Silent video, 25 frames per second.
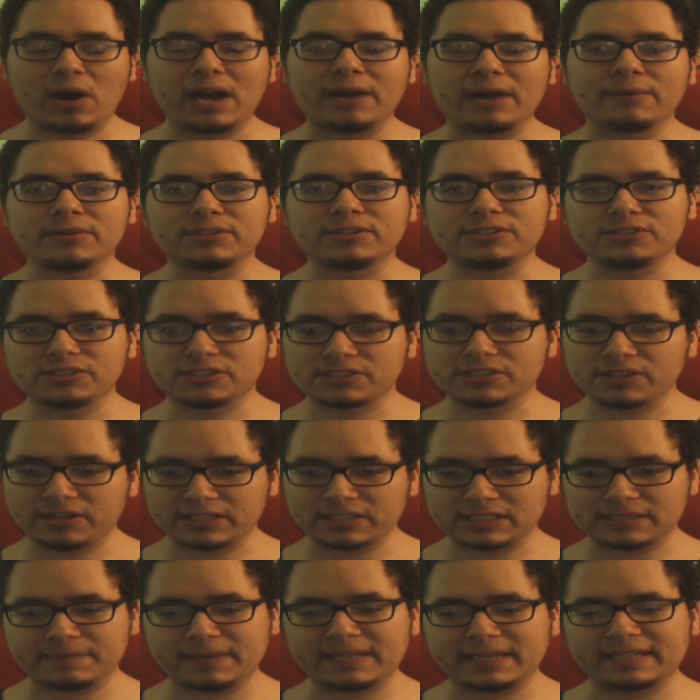why would you
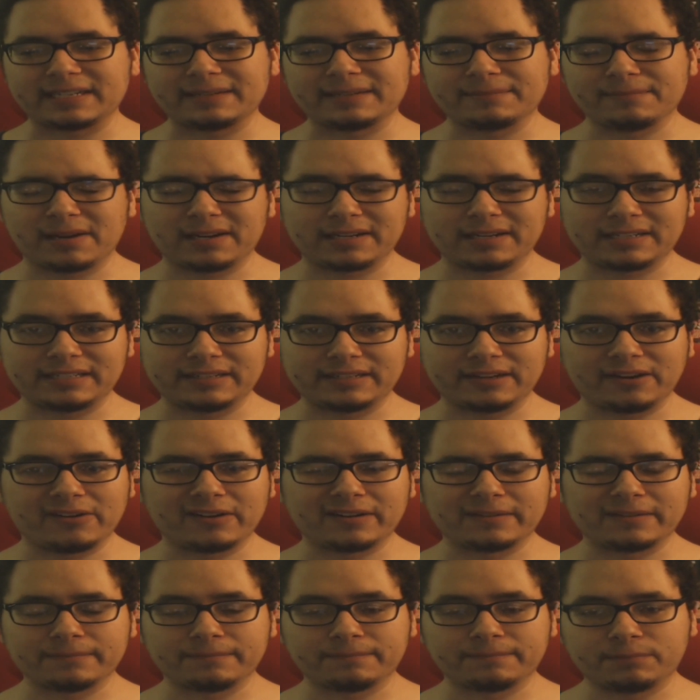start spending money
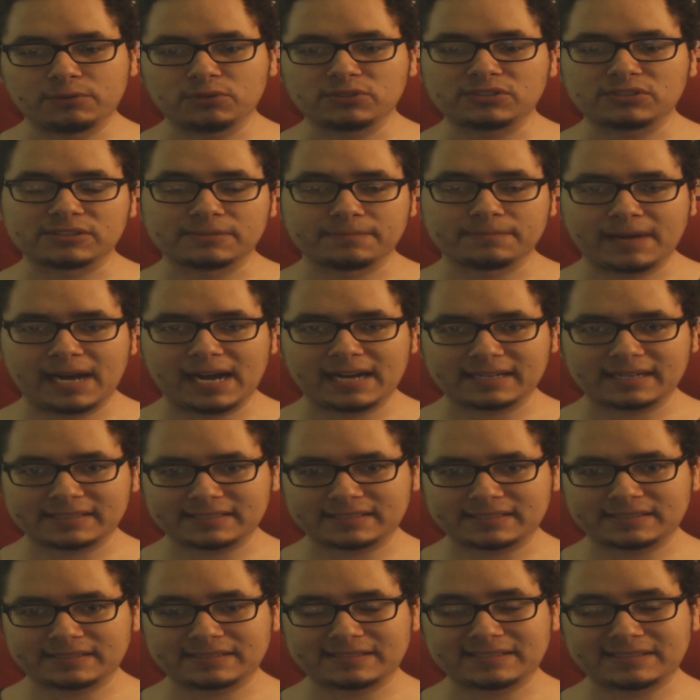on booster
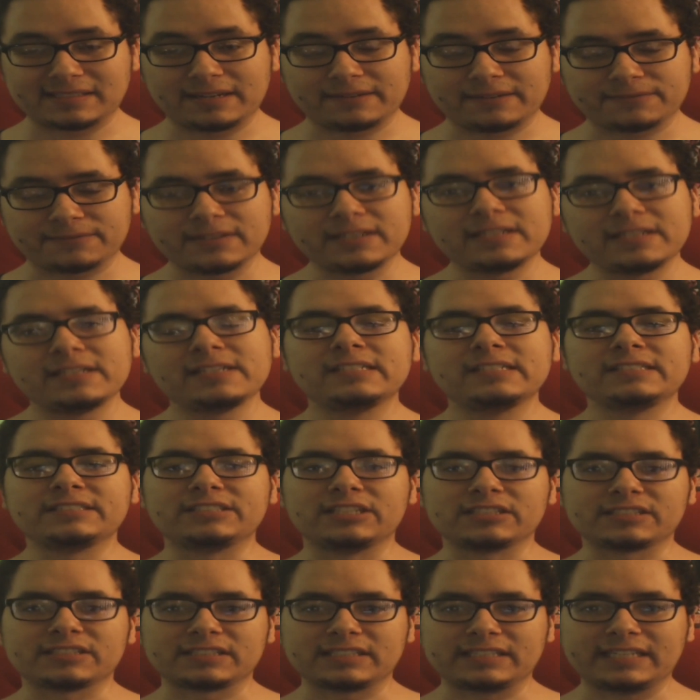boxes and stuff
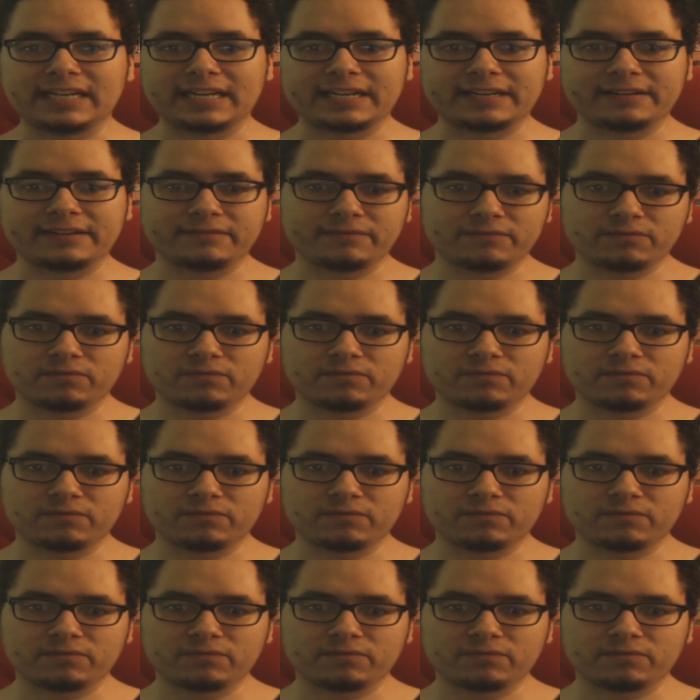just to get,